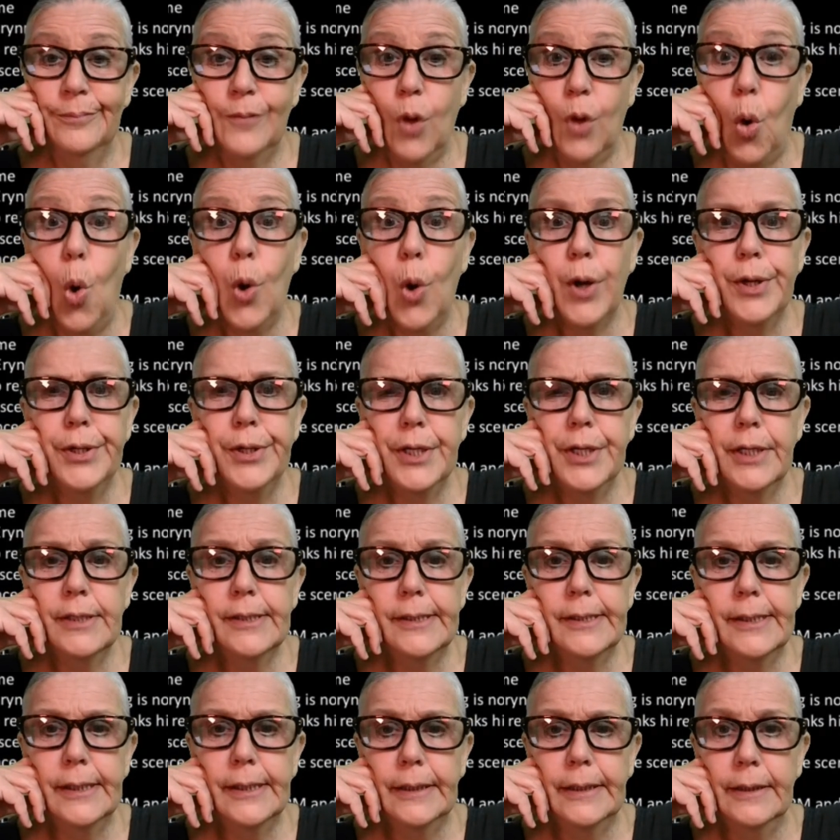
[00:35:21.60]
Or
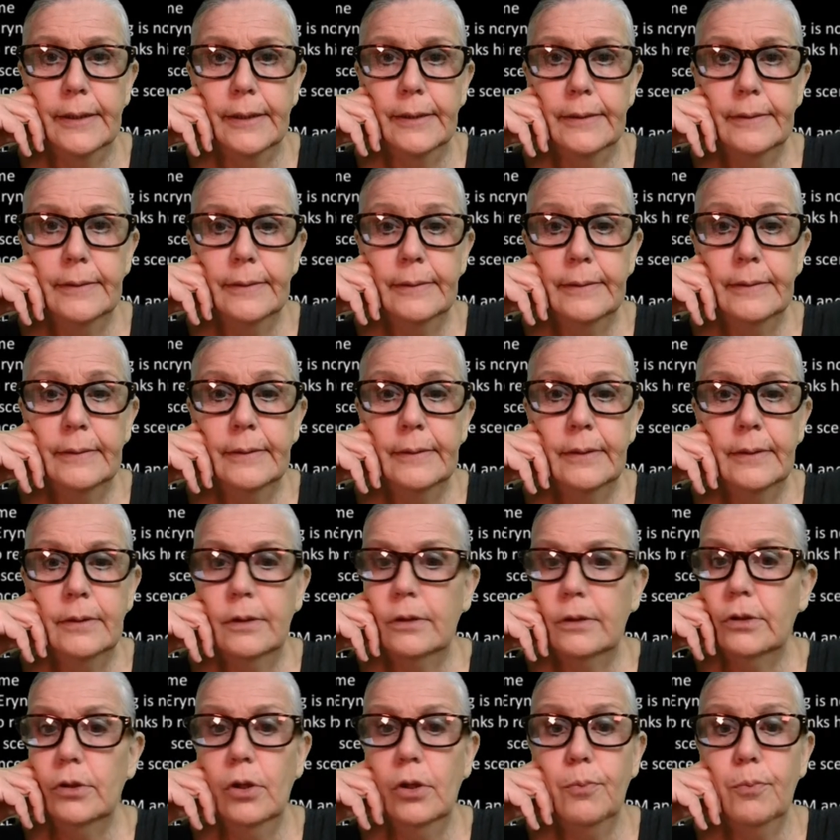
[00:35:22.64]
does he?
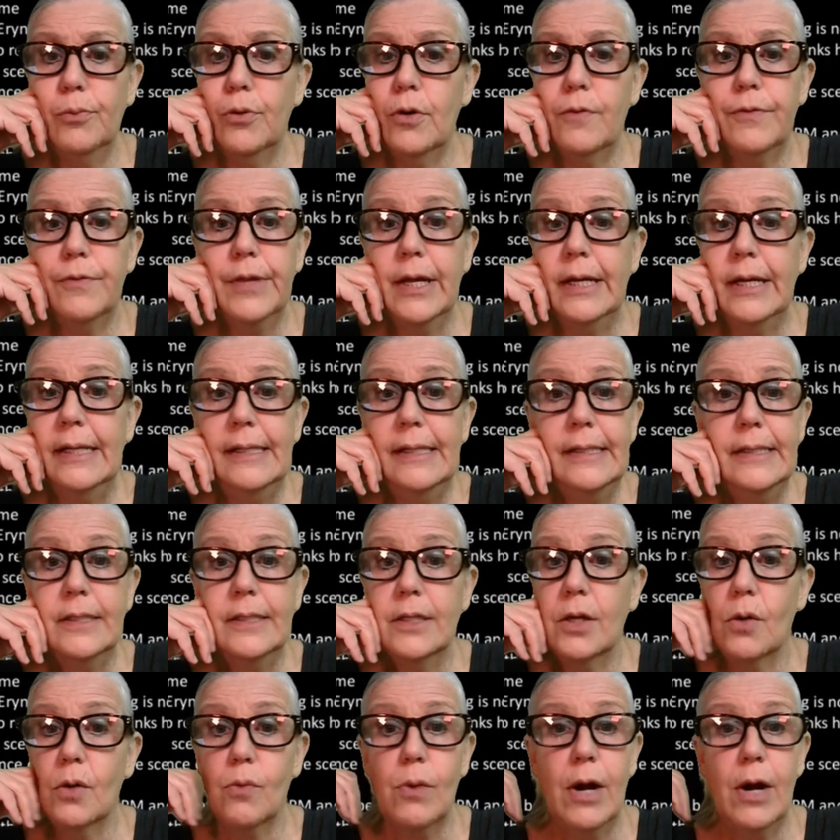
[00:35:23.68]
There's no proof that he
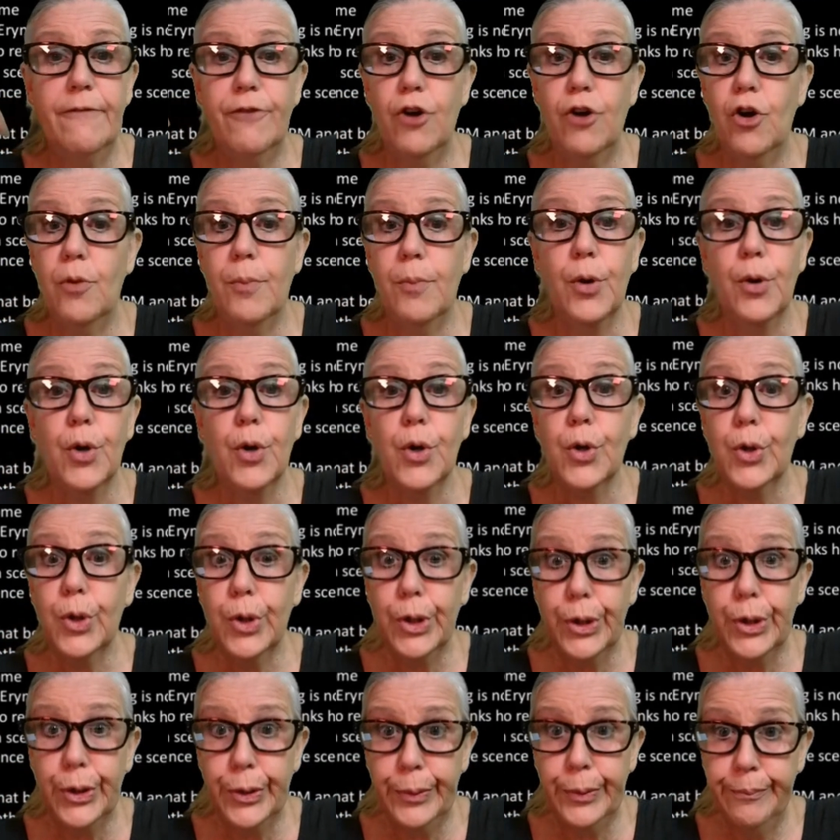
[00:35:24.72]
didn't arrive home
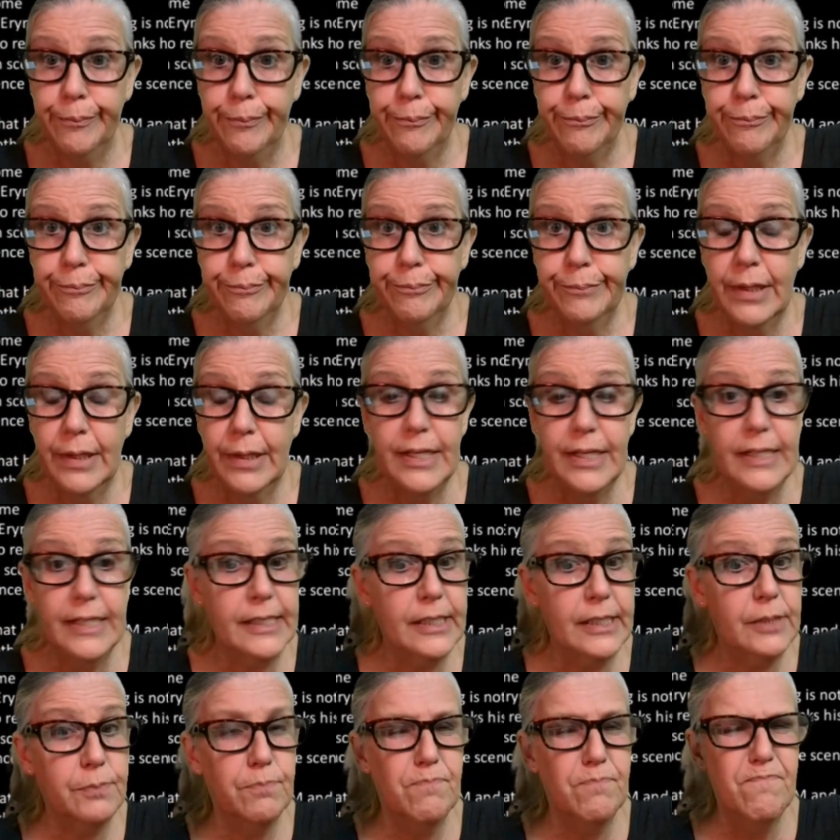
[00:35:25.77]
earlier. And this
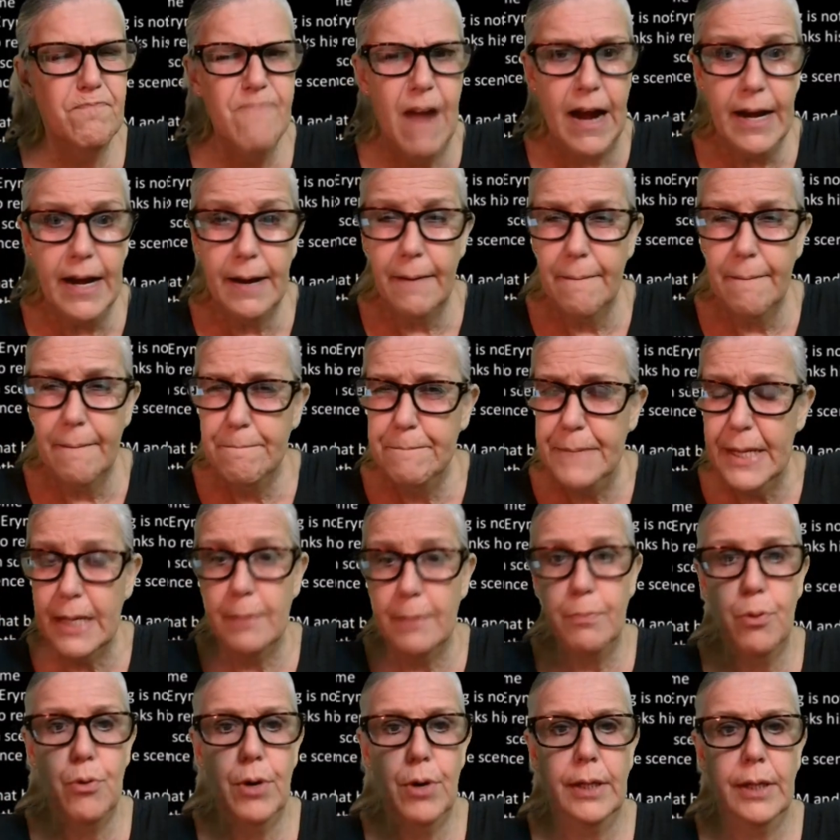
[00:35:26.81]
is my
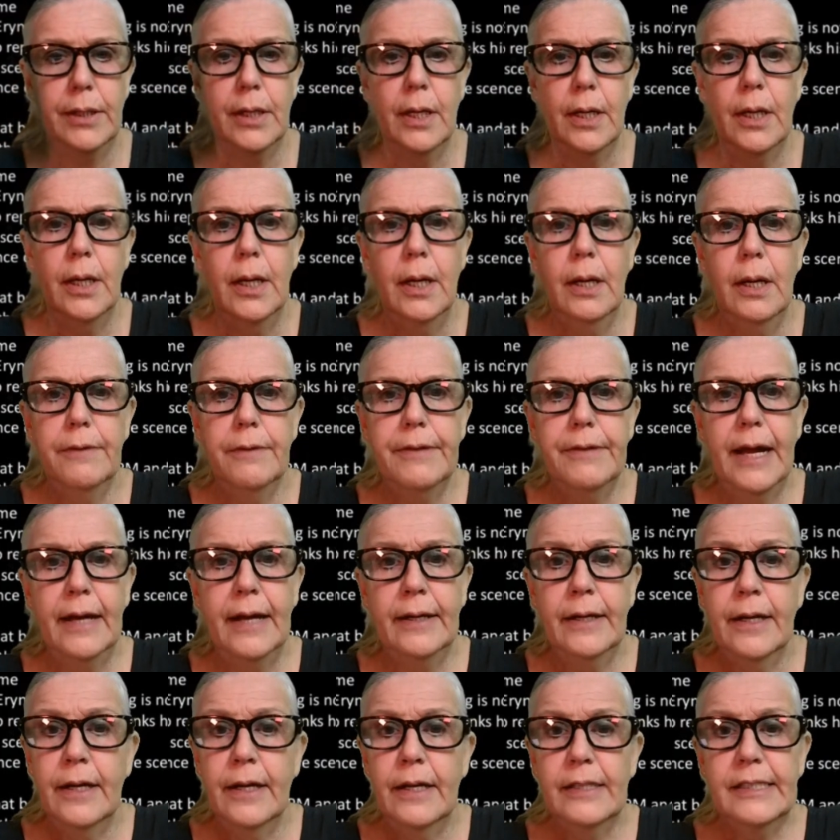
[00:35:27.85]
big point
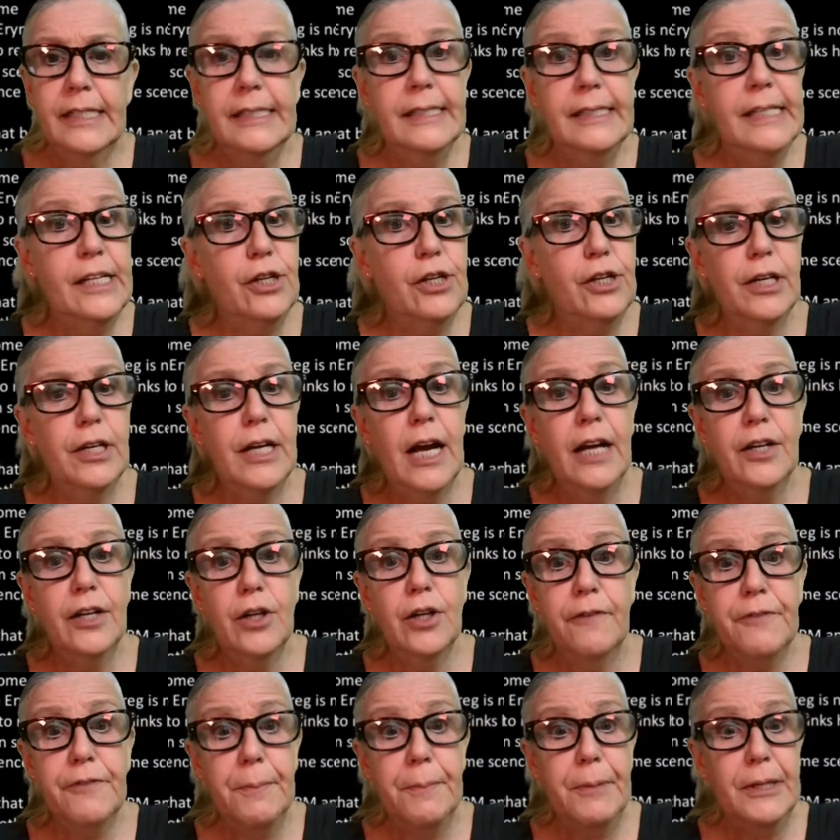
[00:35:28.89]
that since he could have gotten
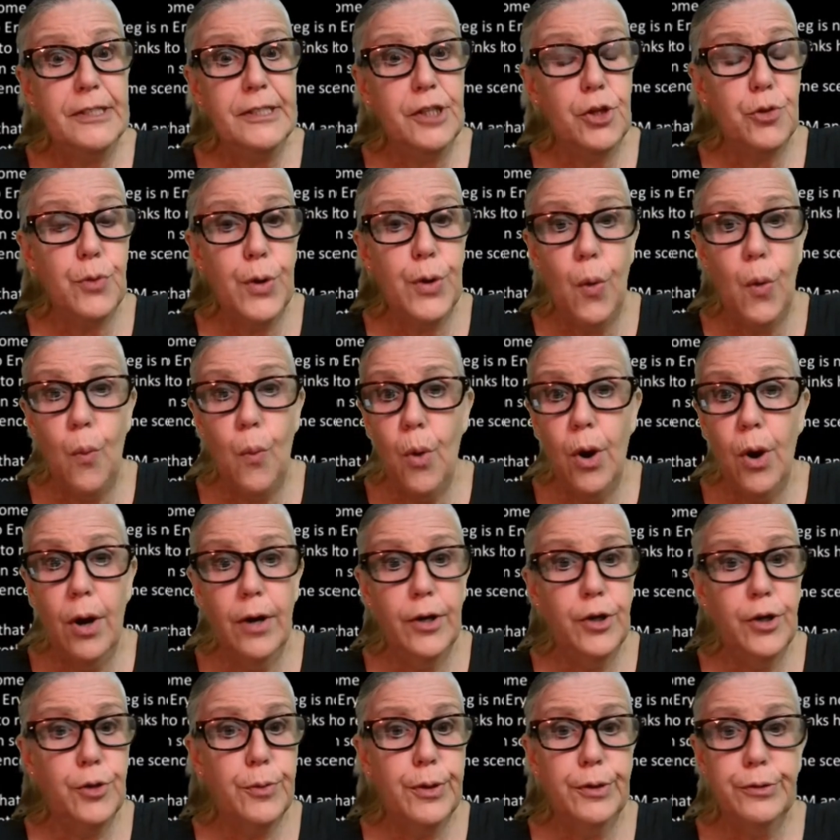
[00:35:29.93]
off the bus at
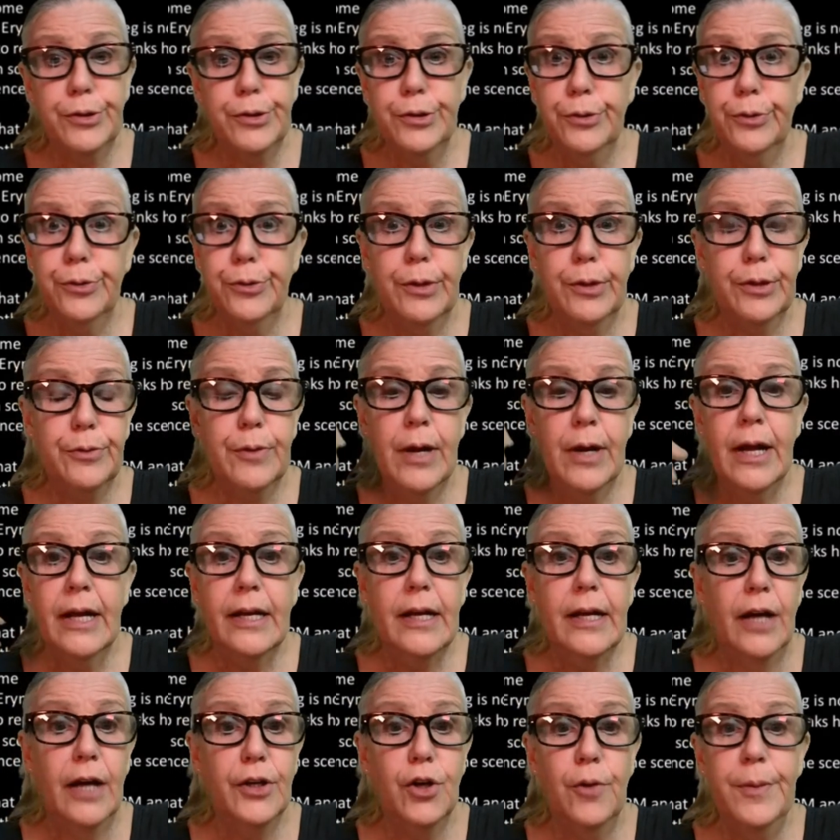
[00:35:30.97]
301, 302, 303,
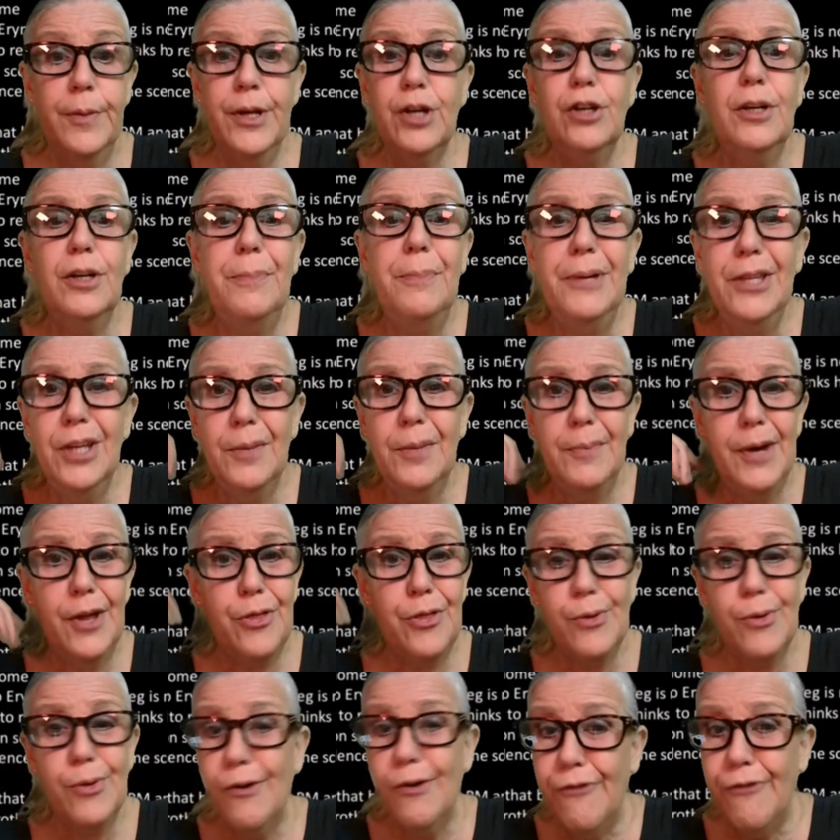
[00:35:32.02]
gotten home, he could have been there by
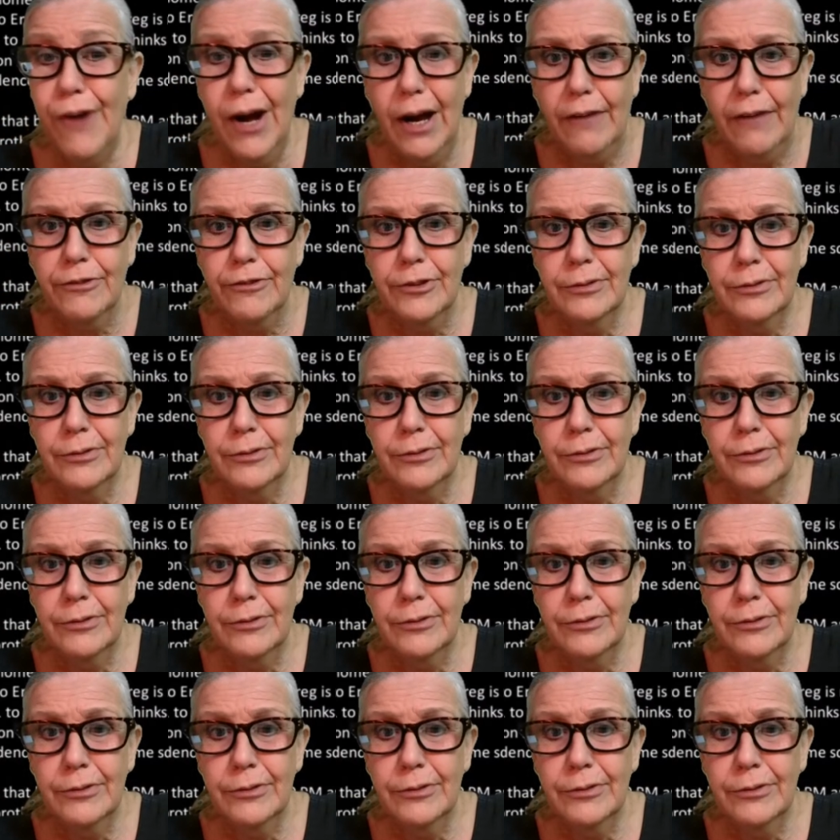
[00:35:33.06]
305,